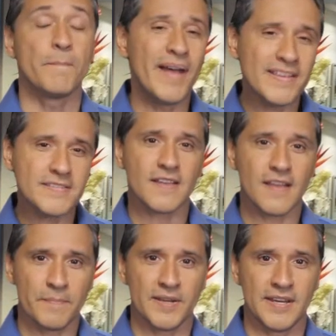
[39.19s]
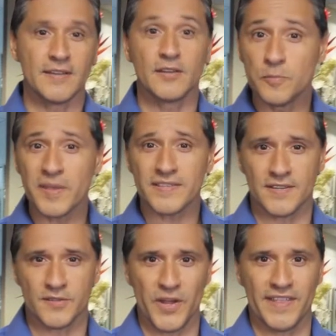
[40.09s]
best company to do
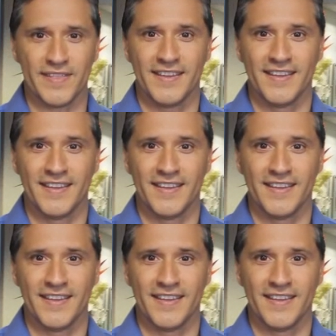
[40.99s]
business with.